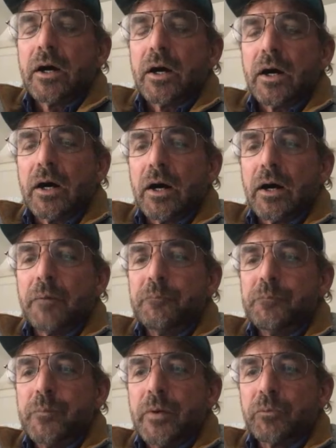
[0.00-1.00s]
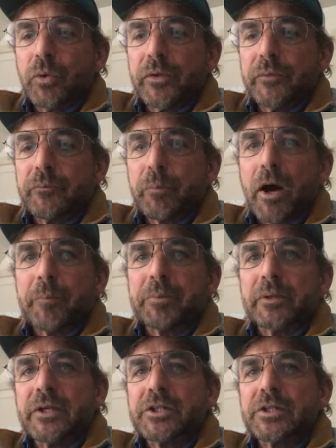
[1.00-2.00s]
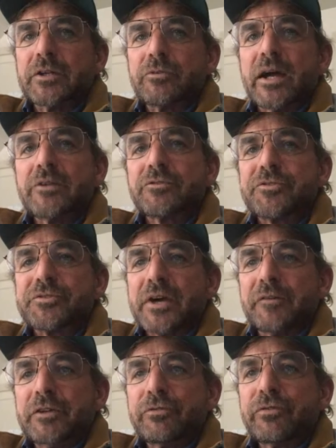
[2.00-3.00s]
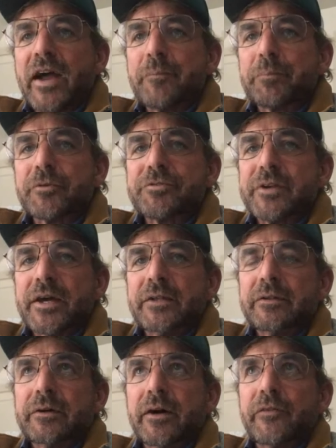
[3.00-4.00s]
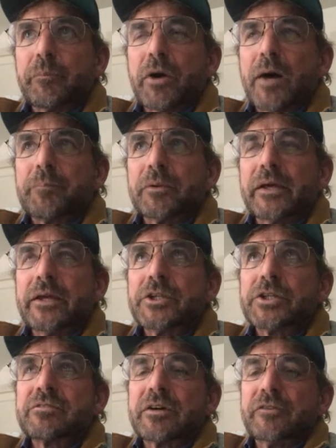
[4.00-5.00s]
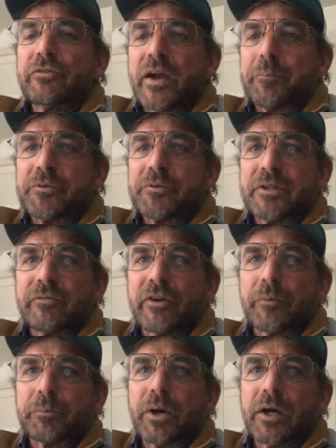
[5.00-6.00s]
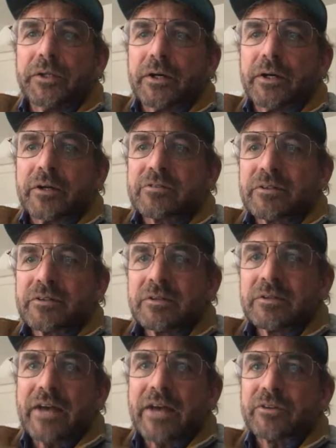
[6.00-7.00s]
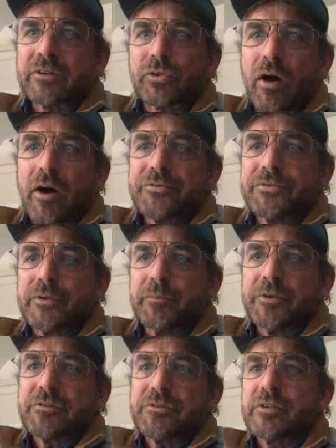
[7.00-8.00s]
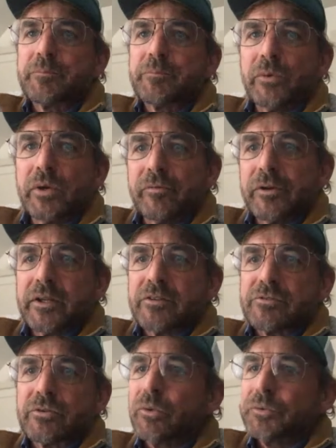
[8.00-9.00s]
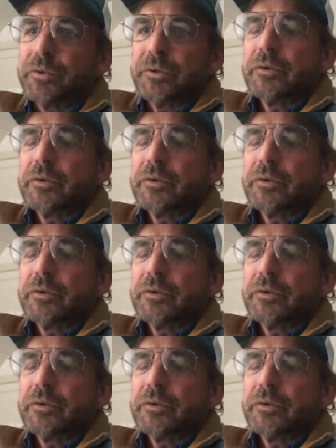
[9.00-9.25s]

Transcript: uh, where the population is, right? So 75% of the population, 75% of our products has to cross the Mississippi River to get sold.